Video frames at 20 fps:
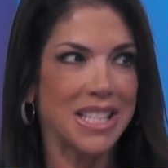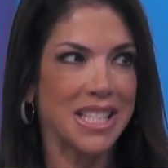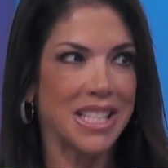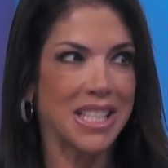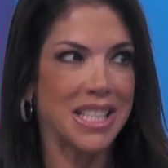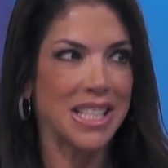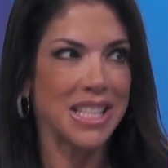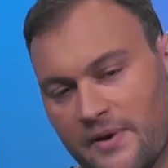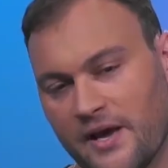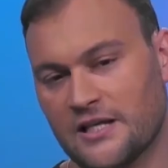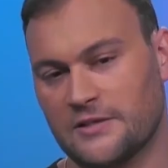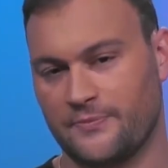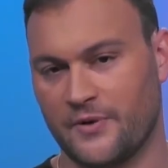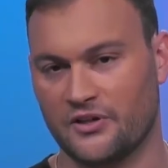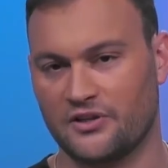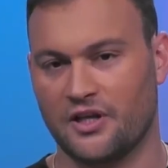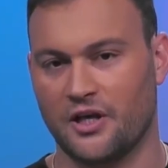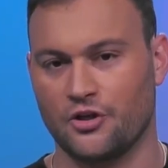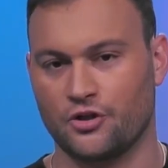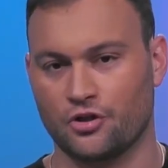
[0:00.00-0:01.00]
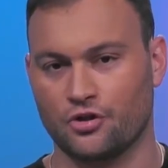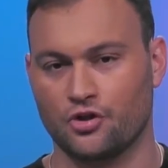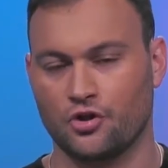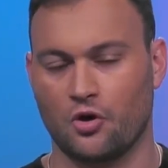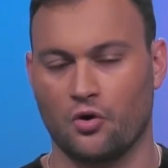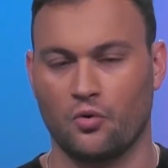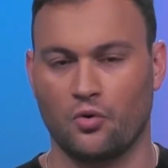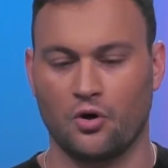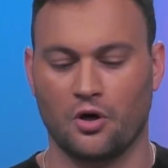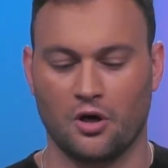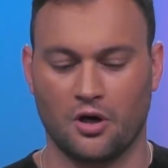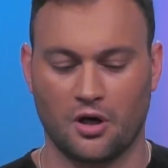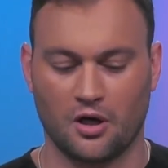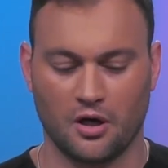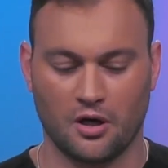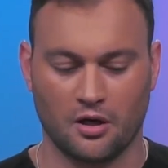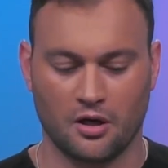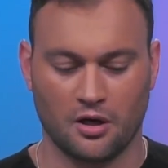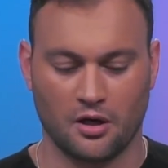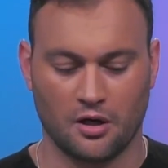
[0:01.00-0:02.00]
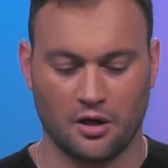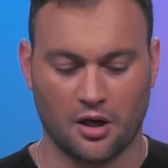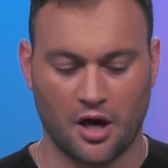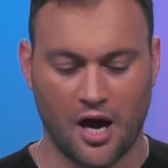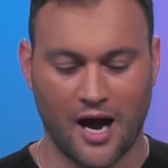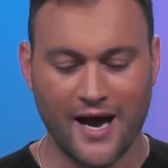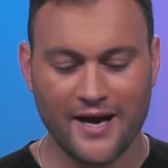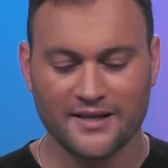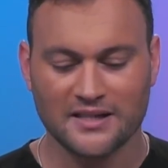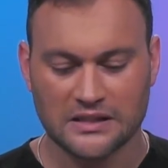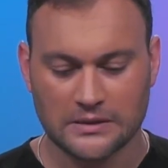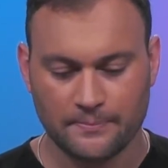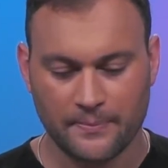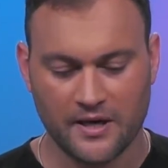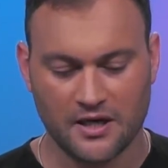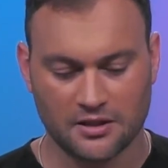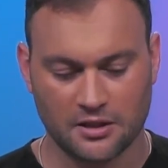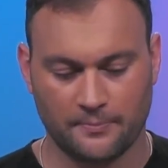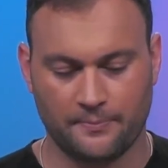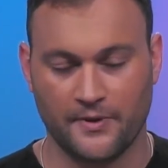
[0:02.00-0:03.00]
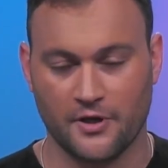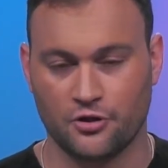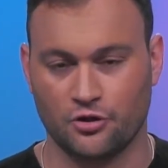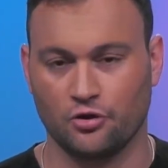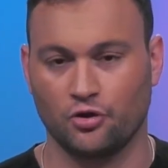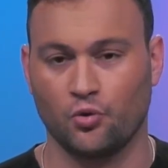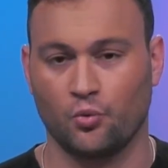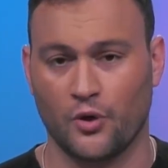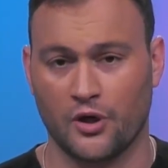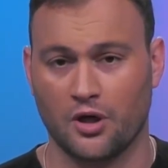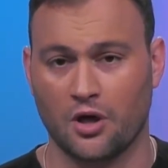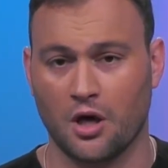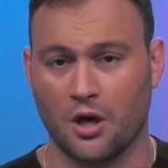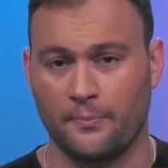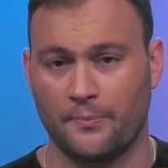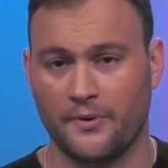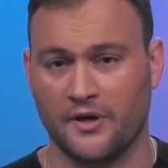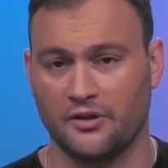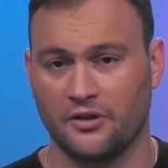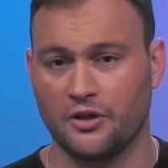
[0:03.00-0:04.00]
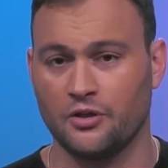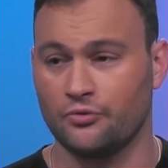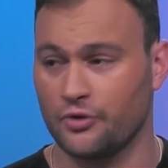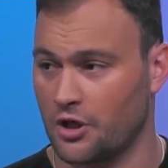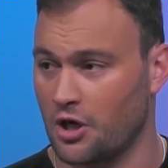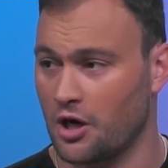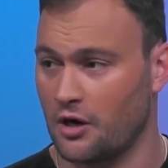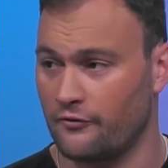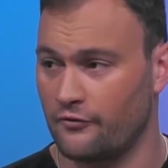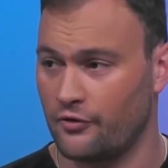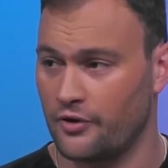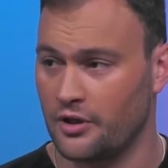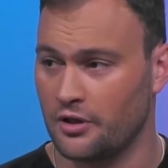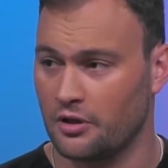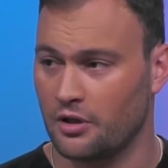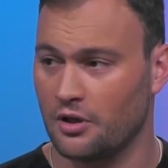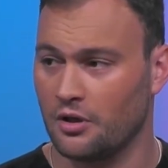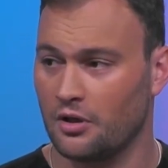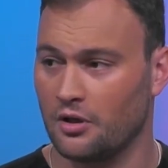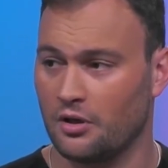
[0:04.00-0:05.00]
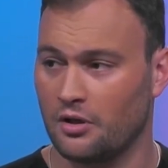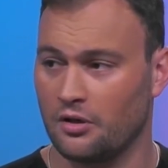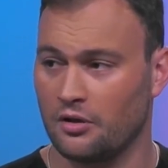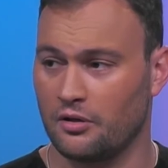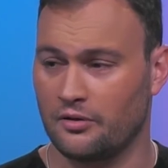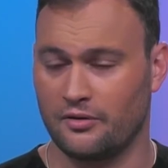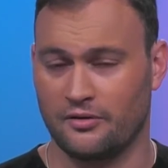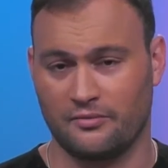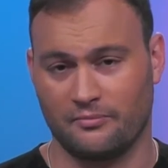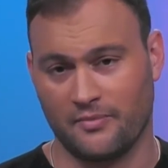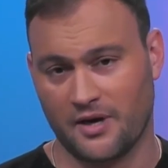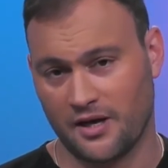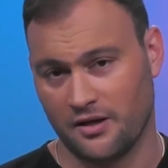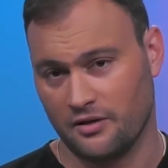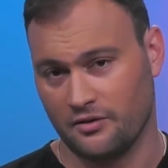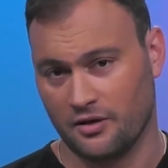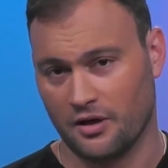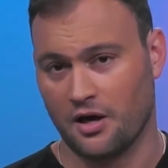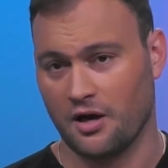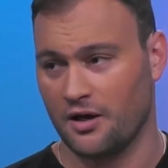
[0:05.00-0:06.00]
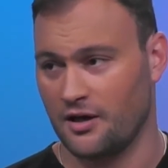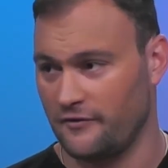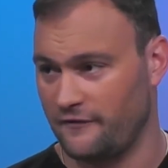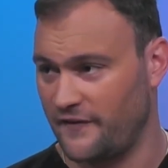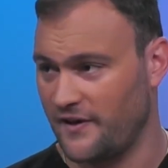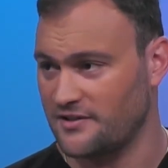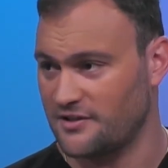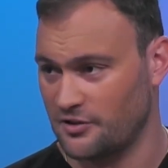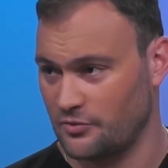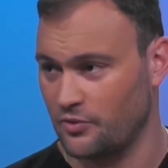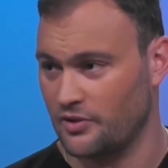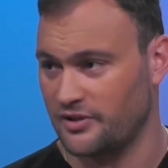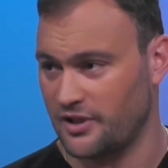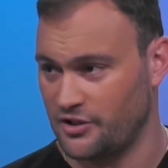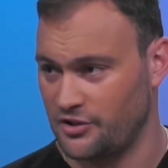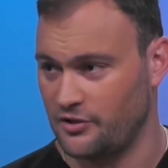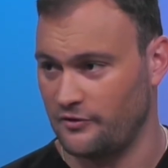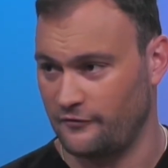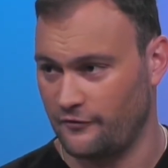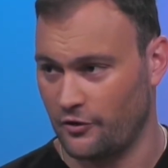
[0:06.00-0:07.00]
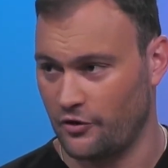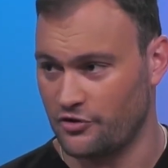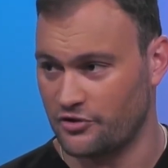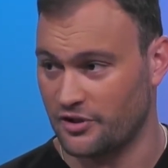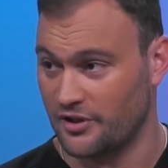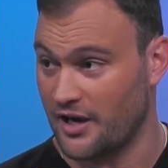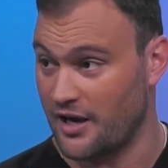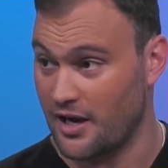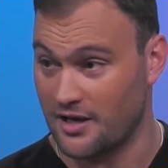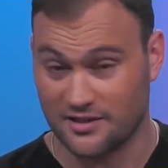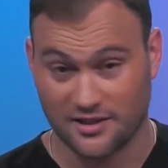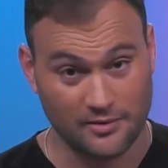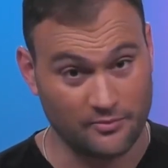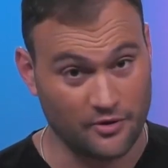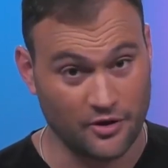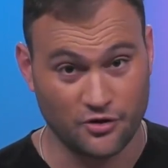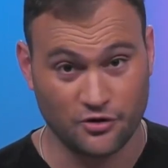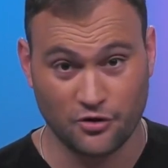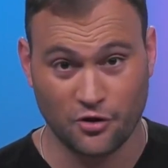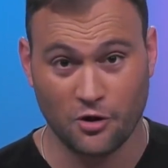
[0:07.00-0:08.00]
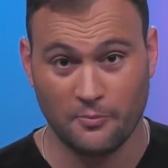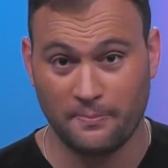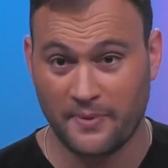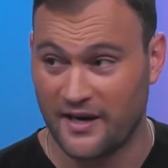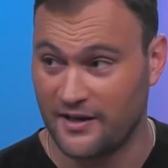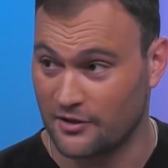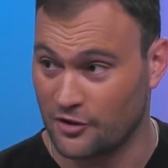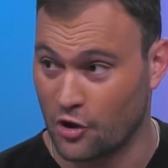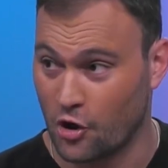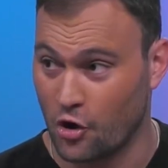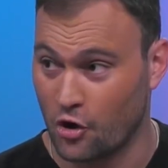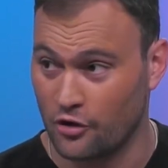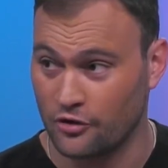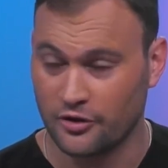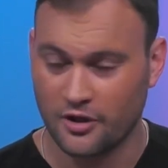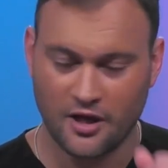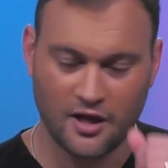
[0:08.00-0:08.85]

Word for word: Yeah, that's my expectation. So uh, uh, I expect the patient to wake up and in recovery, my ugly face is what they see first, and I ask, oh them, "Is your pain gosh, gone?"